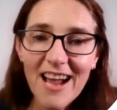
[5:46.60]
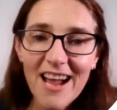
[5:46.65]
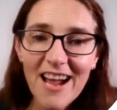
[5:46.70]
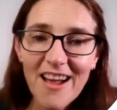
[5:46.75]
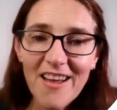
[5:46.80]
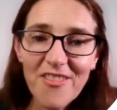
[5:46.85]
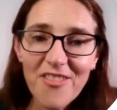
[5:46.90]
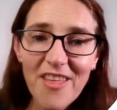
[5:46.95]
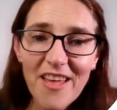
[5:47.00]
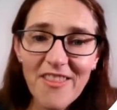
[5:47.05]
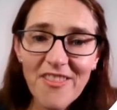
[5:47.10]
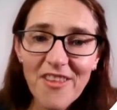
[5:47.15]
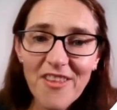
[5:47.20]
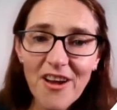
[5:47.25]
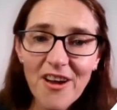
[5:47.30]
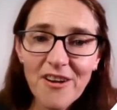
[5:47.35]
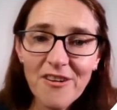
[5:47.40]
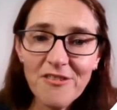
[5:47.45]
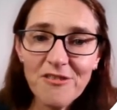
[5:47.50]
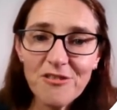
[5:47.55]
Then the
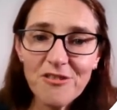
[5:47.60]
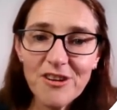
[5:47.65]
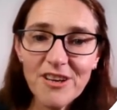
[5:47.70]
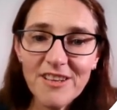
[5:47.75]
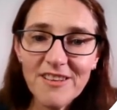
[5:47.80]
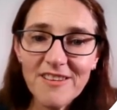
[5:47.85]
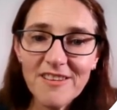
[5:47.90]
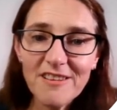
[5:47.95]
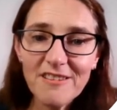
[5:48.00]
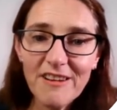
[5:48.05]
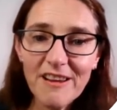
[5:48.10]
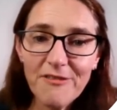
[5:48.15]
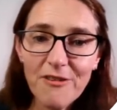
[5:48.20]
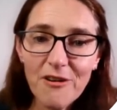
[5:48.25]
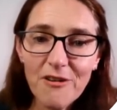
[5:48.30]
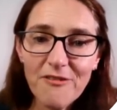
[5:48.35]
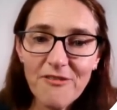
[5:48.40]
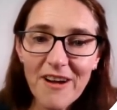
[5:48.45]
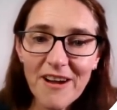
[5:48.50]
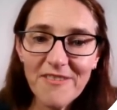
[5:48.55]
hundreds, 3,
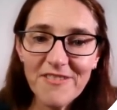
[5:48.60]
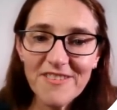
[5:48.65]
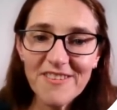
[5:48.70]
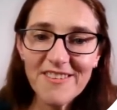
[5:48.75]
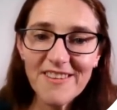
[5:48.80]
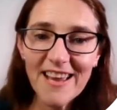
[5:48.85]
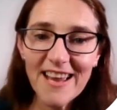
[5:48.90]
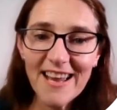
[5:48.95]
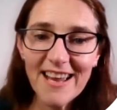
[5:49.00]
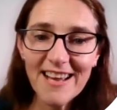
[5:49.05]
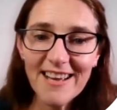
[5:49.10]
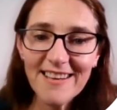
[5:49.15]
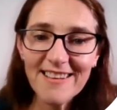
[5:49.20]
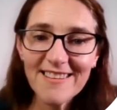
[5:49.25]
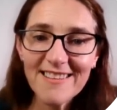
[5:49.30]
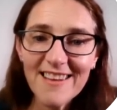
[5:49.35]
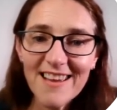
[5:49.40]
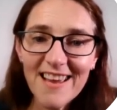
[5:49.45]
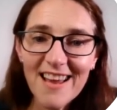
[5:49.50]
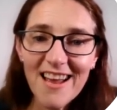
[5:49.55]
4, 5,
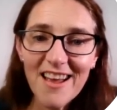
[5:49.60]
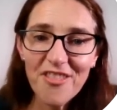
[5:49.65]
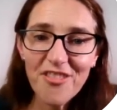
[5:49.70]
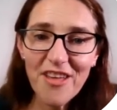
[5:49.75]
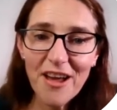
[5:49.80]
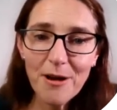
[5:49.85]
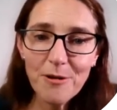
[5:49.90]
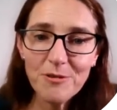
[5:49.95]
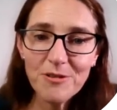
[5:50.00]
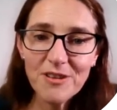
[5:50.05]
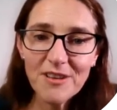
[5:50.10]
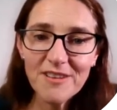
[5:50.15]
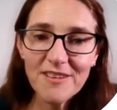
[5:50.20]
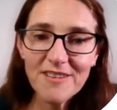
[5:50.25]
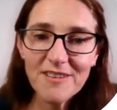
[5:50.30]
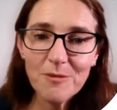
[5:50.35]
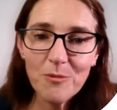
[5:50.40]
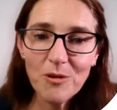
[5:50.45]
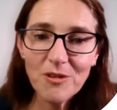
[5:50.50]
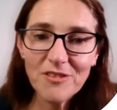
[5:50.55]
6.
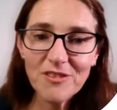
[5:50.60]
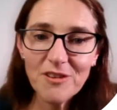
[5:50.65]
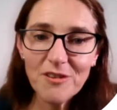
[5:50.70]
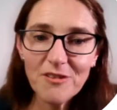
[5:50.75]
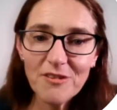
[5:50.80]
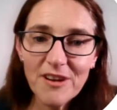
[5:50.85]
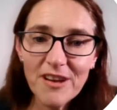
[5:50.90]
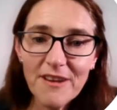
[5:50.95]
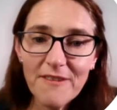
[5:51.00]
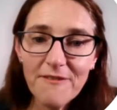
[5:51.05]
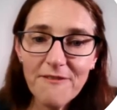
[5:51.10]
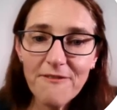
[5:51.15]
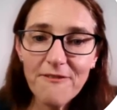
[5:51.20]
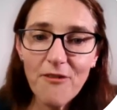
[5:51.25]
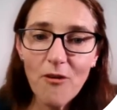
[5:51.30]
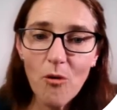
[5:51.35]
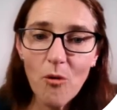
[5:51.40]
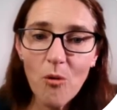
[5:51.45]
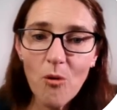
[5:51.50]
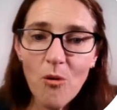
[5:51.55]
Thousands, 1, 2, 3,
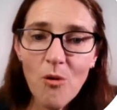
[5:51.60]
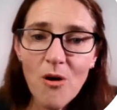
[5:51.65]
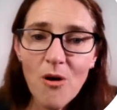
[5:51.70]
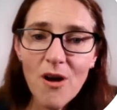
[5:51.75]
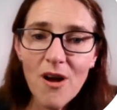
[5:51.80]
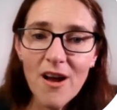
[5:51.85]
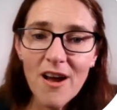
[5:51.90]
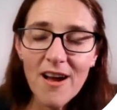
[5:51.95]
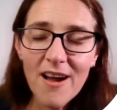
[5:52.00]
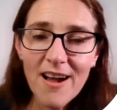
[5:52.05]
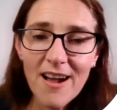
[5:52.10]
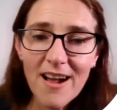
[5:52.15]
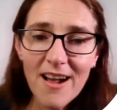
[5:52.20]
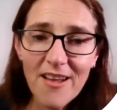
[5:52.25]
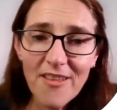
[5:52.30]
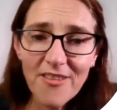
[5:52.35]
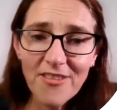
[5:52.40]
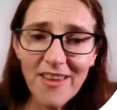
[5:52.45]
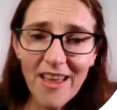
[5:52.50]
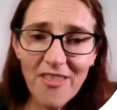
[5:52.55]
4.
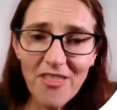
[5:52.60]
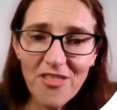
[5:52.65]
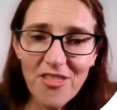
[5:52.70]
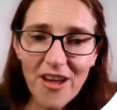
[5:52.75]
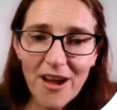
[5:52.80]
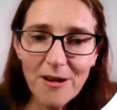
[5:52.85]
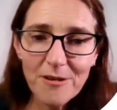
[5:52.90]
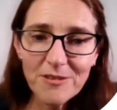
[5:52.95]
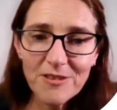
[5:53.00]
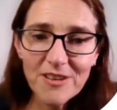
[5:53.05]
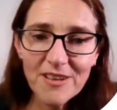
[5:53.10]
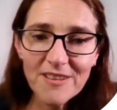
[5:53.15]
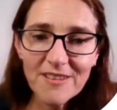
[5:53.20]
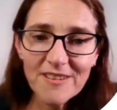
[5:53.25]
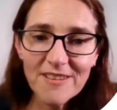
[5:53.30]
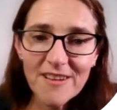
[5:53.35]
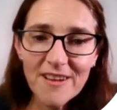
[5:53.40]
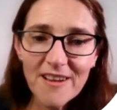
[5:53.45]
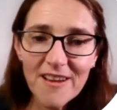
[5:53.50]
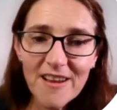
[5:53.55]

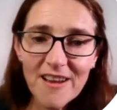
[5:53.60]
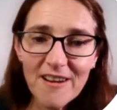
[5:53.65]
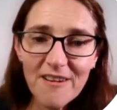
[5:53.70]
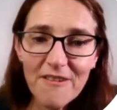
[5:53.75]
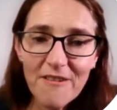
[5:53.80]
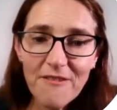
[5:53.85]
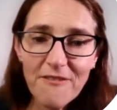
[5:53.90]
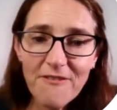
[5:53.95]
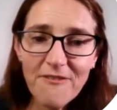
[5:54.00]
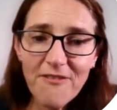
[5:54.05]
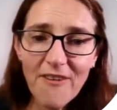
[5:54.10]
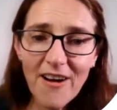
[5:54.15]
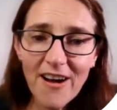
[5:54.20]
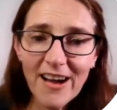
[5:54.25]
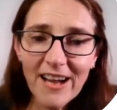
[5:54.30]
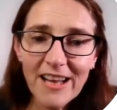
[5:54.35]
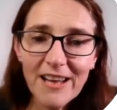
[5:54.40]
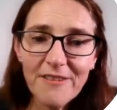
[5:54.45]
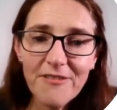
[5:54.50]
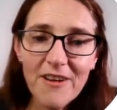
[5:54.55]
10,000s are a
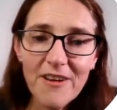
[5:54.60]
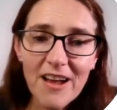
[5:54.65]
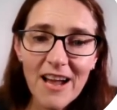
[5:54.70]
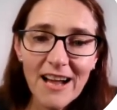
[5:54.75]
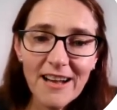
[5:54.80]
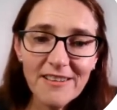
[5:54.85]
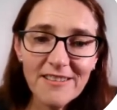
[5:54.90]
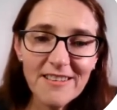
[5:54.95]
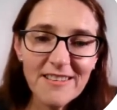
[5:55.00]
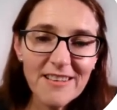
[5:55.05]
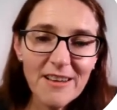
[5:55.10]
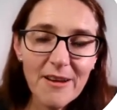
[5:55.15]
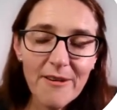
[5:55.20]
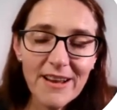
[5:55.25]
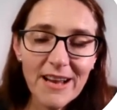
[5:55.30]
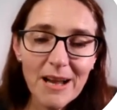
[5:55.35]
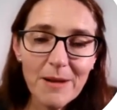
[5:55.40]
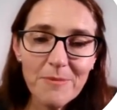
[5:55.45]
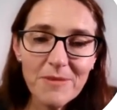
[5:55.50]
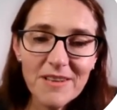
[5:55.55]
5, and because it's
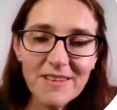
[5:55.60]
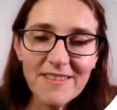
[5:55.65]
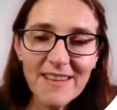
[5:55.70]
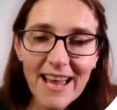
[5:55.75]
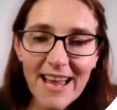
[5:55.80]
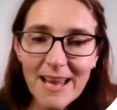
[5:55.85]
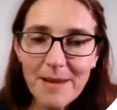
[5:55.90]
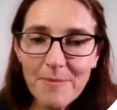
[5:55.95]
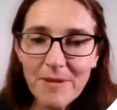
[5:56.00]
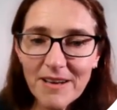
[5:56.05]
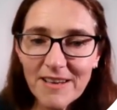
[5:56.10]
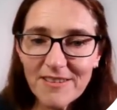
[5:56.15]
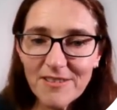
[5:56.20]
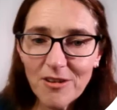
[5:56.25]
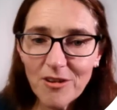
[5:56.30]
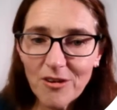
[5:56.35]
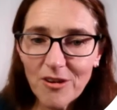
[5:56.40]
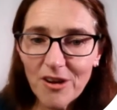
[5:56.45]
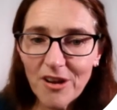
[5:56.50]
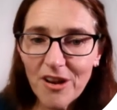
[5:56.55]
going up the same and it's
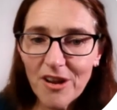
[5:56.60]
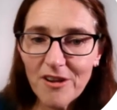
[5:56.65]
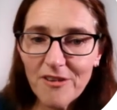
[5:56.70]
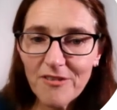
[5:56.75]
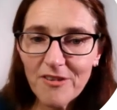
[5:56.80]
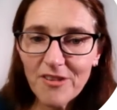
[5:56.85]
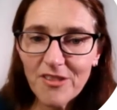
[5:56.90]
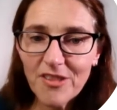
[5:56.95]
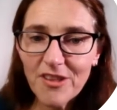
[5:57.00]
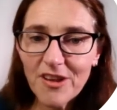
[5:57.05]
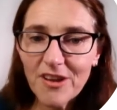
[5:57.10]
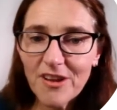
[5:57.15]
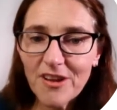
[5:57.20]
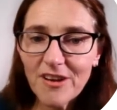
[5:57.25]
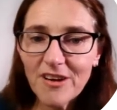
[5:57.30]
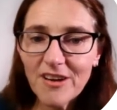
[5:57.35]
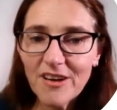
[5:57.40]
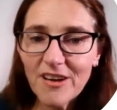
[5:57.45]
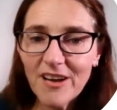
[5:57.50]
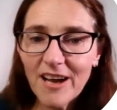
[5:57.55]
not going over the
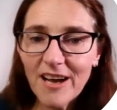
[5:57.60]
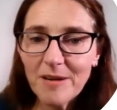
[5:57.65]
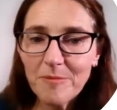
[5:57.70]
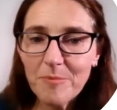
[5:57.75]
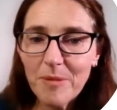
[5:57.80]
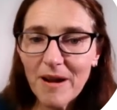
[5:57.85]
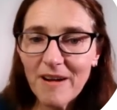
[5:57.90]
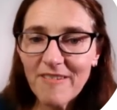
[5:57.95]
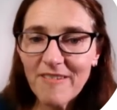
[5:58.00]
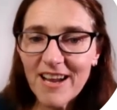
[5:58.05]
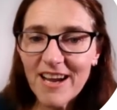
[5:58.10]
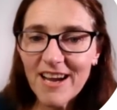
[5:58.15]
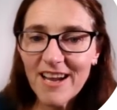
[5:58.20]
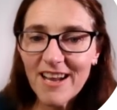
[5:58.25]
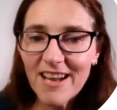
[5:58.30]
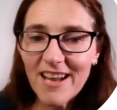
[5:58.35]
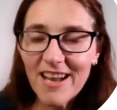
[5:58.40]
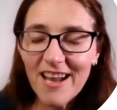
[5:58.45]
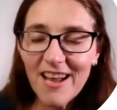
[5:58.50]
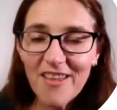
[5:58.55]
9 barrier,
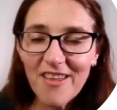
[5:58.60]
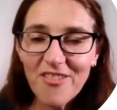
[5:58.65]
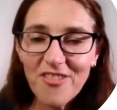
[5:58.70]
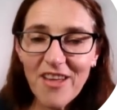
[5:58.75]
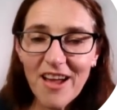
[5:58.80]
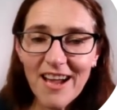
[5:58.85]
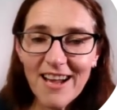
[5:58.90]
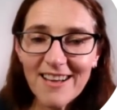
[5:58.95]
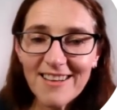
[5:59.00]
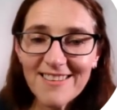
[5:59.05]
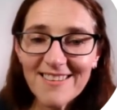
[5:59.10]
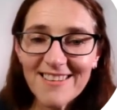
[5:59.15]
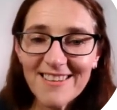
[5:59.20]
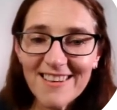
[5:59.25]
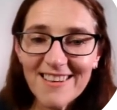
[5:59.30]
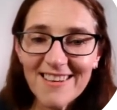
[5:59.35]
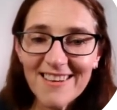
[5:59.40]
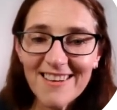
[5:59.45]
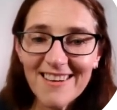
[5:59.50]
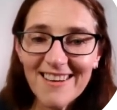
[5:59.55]
that
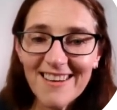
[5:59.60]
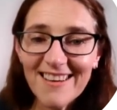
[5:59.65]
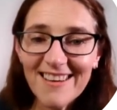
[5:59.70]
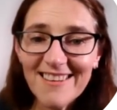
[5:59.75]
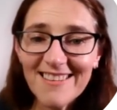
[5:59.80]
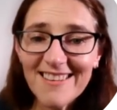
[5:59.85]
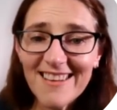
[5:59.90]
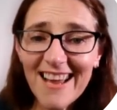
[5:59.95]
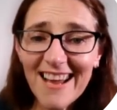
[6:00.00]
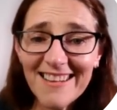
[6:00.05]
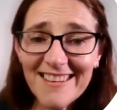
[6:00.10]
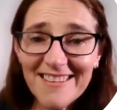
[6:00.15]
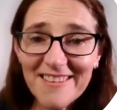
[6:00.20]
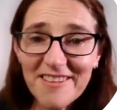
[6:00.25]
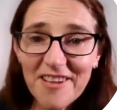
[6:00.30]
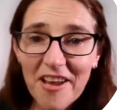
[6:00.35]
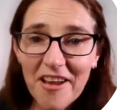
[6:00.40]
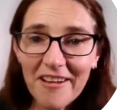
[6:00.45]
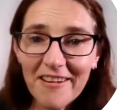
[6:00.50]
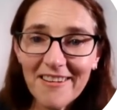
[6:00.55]
is the
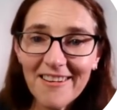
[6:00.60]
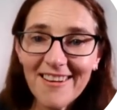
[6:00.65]
answer.